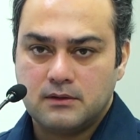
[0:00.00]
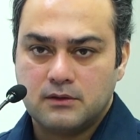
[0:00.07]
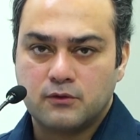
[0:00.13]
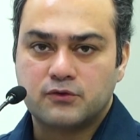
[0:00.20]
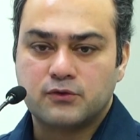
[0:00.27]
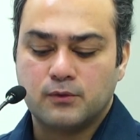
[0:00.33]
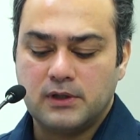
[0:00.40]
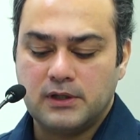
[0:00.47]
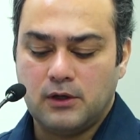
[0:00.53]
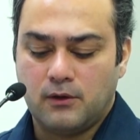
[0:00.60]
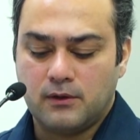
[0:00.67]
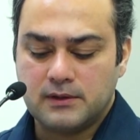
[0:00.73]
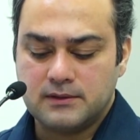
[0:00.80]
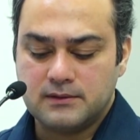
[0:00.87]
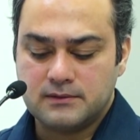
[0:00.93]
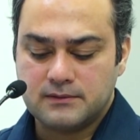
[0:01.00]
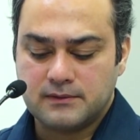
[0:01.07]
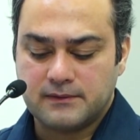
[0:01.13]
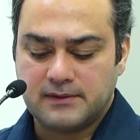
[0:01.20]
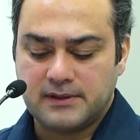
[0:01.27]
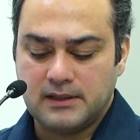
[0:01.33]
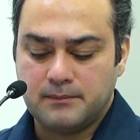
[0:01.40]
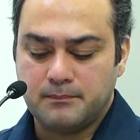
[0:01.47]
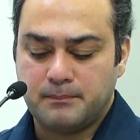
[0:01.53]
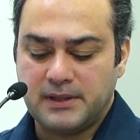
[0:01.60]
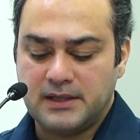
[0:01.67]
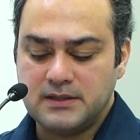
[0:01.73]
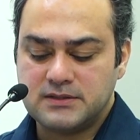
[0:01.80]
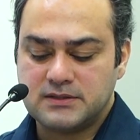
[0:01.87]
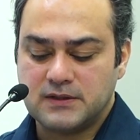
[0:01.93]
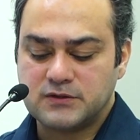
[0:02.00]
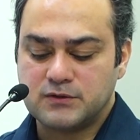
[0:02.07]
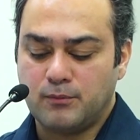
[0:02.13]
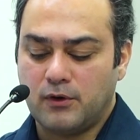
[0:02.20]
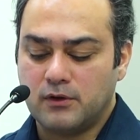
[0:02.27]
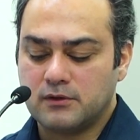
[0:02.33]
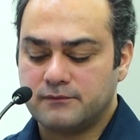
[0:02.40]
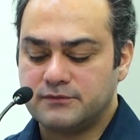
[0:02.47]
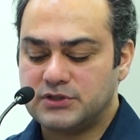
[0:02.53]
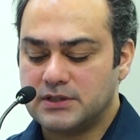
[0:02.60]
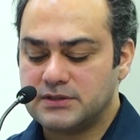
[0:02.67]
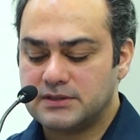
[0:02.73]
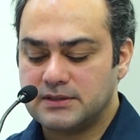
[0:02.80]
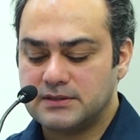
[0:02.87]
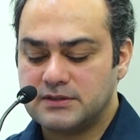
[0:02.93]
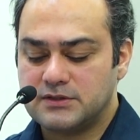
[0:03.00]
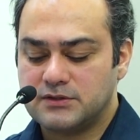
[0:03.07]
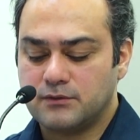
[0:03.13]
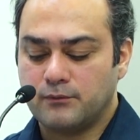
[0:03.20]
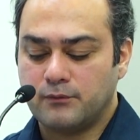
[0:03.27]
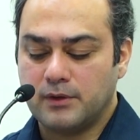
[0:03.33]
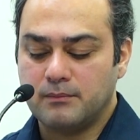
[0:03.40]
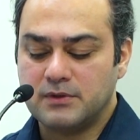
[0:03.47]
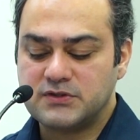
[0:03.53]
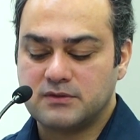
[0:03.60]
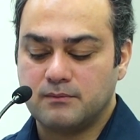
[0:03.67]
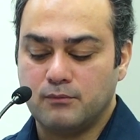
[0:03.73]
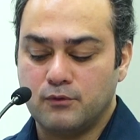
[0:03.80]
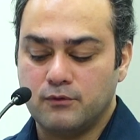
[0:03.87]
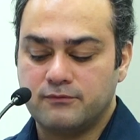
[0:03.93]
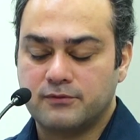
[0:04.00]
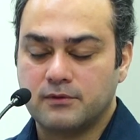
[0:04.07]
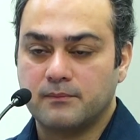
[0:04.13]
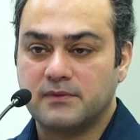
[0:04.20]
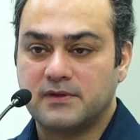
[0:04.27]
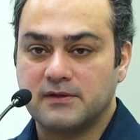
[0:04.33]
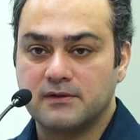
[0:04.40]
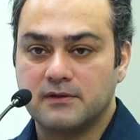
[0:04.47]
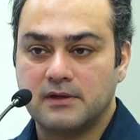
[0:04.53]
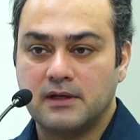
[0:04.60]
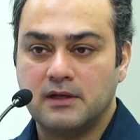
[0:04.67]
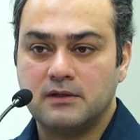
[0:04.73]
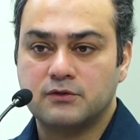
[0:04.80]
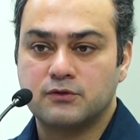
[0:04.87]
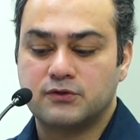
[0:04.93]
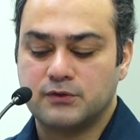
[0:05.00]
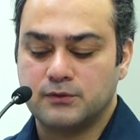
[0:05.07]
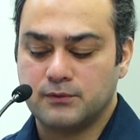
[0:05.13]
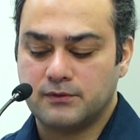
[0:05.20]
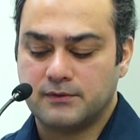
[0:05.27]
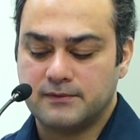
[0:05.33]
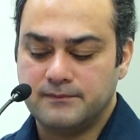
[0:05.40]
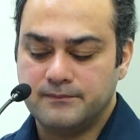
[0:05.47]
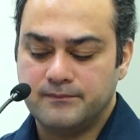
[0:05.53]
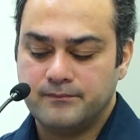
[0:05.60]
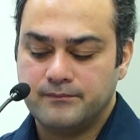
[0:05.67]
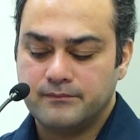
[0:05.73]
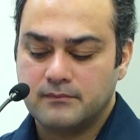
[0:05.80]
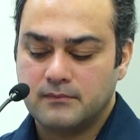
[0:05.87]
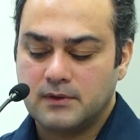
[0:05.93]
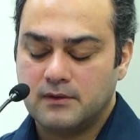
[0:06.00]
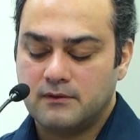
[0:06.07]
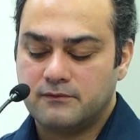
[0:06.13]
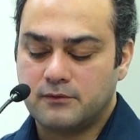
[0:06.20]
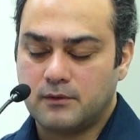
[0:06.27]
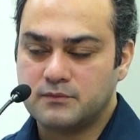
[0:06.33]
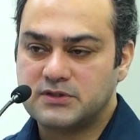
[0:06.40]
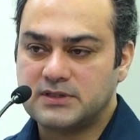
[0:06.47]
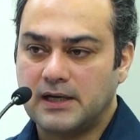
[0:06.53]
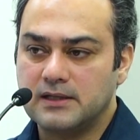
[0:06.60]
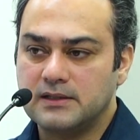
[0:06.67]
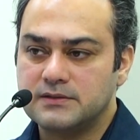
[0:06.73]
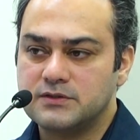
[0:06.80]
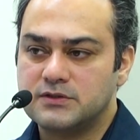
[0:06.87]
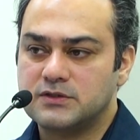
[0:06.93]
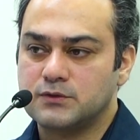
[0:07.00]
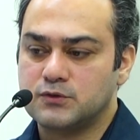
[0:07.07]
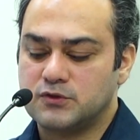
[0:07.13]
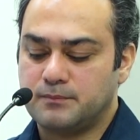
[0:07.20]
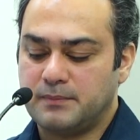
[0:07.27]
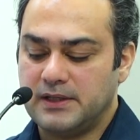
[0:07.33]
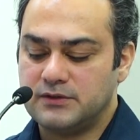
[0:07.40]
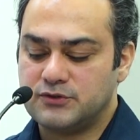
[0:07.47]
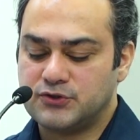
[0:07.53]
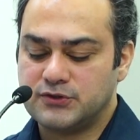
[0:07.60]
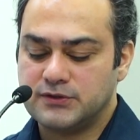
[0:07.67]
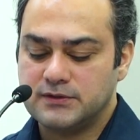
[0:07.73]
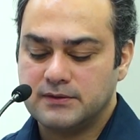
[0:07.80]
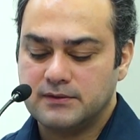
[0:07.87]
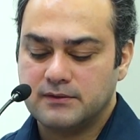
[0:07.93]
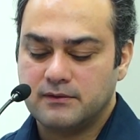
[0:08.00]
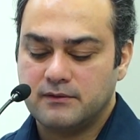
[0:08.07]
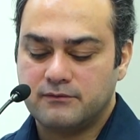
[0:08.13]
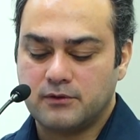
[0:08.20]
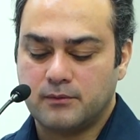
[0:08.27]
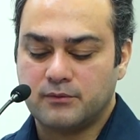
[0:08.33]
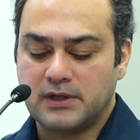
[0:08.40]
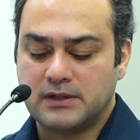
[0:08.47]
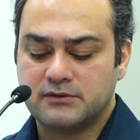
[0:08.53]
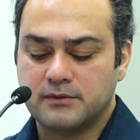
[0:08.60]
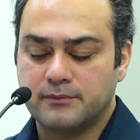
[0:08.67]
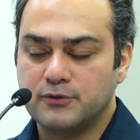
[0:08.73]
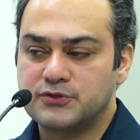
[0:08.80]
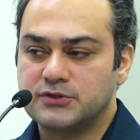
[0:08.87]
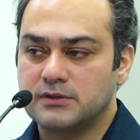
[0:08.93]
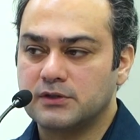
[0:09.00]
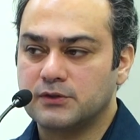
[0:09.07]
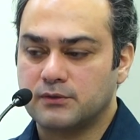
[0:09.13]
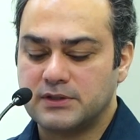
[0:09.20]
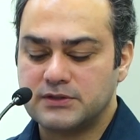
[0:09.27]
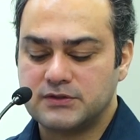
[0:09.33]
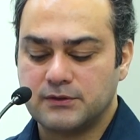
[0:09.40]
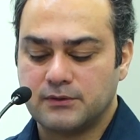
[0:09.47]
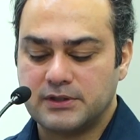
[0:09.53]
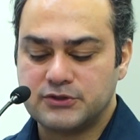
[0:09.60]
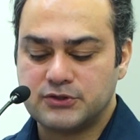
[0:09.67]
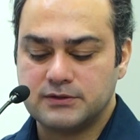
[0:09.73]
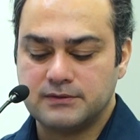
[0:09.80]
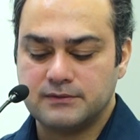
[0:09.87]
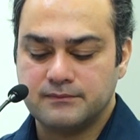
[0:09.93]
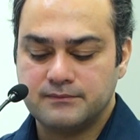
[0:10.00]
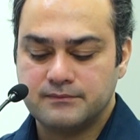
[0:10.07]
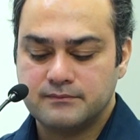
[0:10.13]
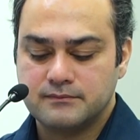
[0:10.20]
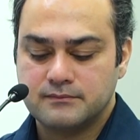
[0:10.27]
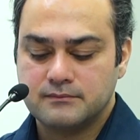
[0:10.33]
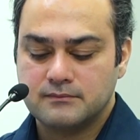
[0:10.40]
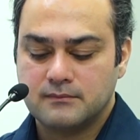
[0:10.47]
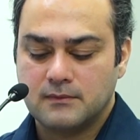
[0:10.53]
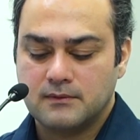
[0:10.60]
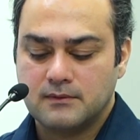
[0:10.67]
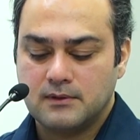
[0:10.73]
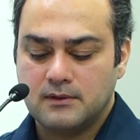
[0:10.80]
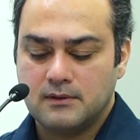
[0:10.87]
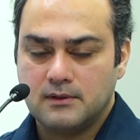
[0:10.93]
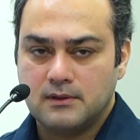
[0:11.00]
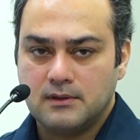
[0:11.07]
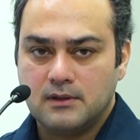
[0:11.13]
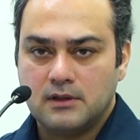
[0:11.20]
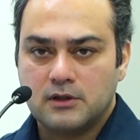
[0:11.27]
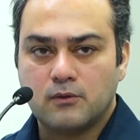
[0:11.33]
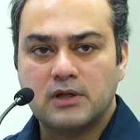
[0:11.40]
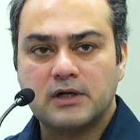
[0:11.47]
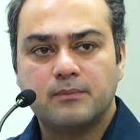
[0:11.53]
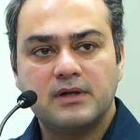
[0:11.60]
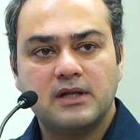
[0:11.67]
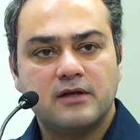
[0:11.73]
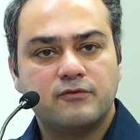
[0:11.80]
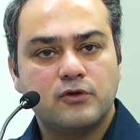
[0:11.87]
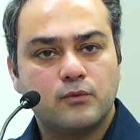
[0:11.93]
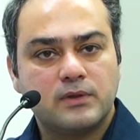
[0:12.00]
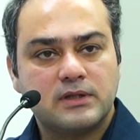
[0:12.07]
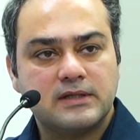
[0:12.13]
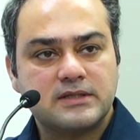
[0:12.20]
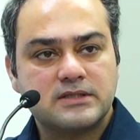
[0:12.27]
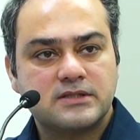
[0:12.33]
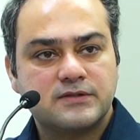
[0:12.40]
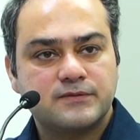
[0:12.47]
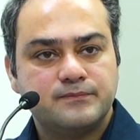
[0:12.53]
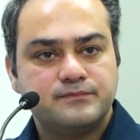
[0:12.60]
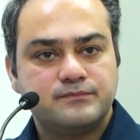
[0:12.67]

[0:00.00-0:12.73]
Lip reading: To truly honor the theme, peace is born of justice, we must move from theory to truth, from silence to speech, from retribution to restoration. Now let me leave you with this.